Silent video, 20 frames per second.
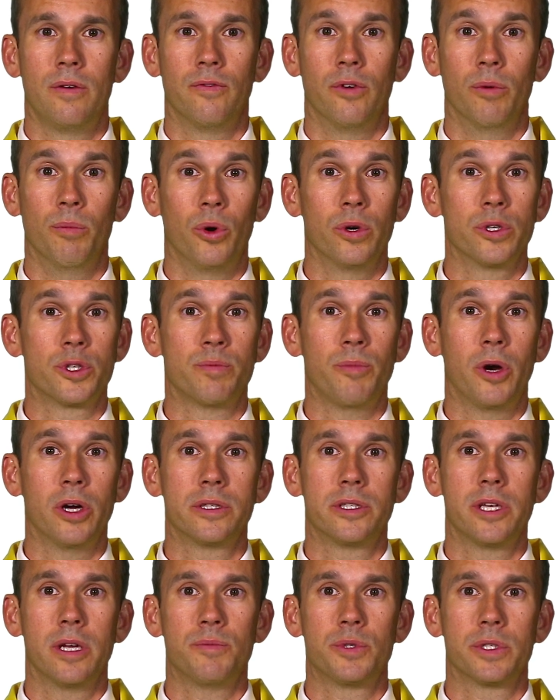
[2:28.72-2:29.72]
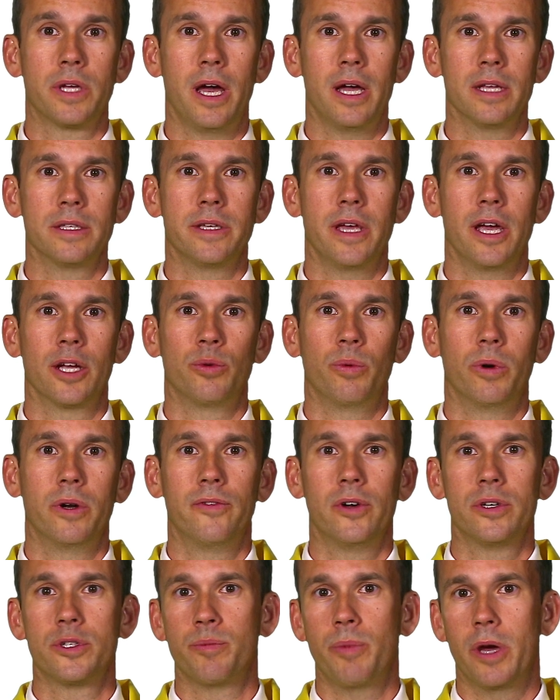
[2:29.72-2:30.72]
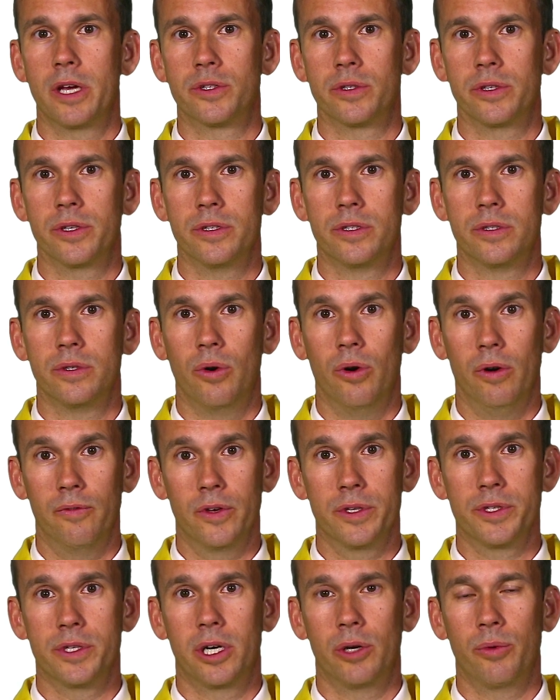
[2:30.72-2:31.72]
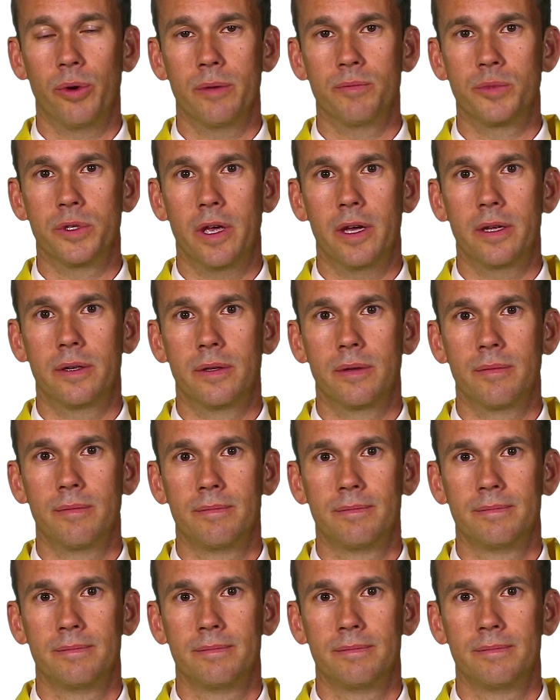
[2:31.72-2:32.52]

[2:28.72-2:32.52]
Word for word: For more smart tips, contact one of our specialists or visit our website.